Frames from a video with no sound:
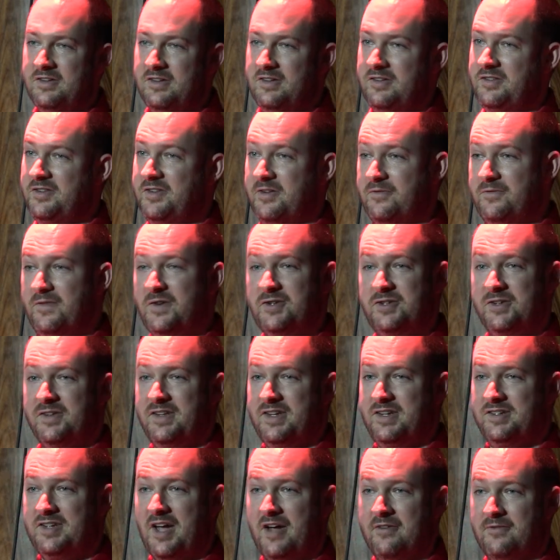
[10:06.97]

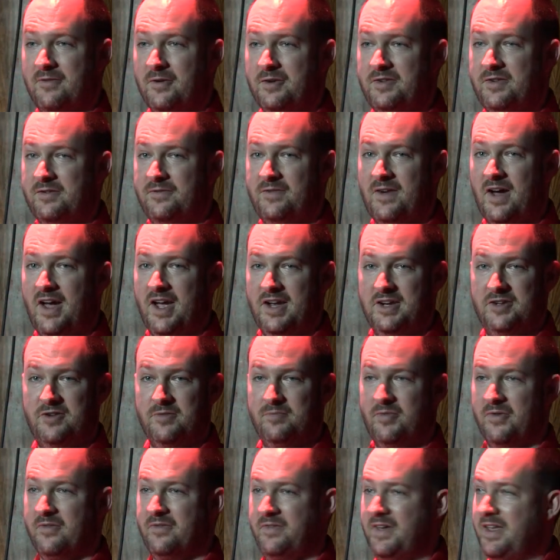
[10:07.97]
sufficiently diversified to
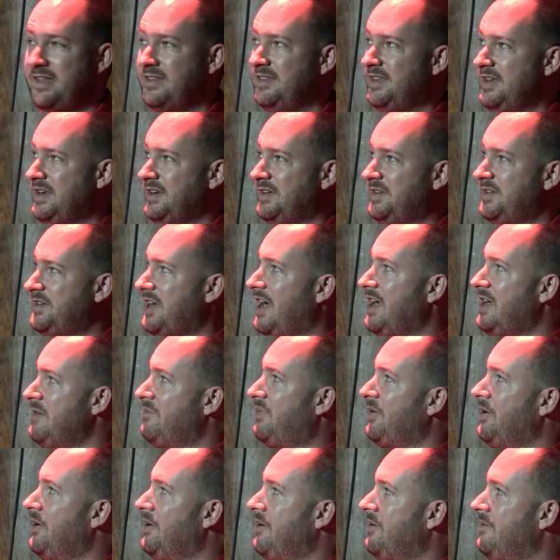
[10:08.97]
prevent these type
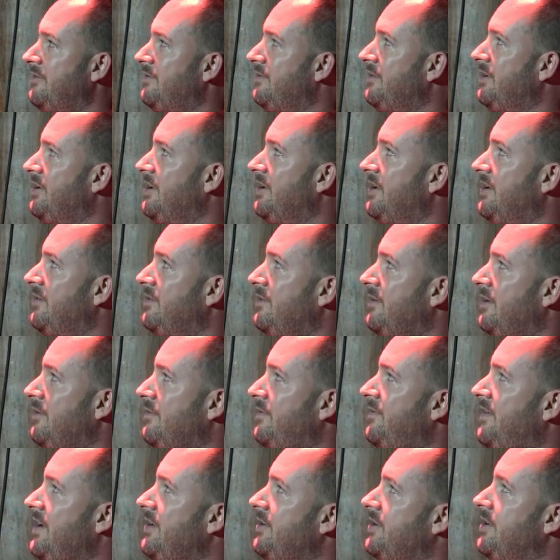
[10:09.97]
of
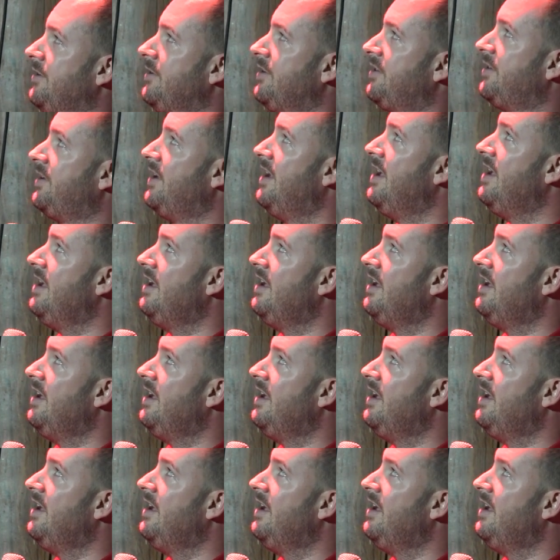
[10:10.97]
failures?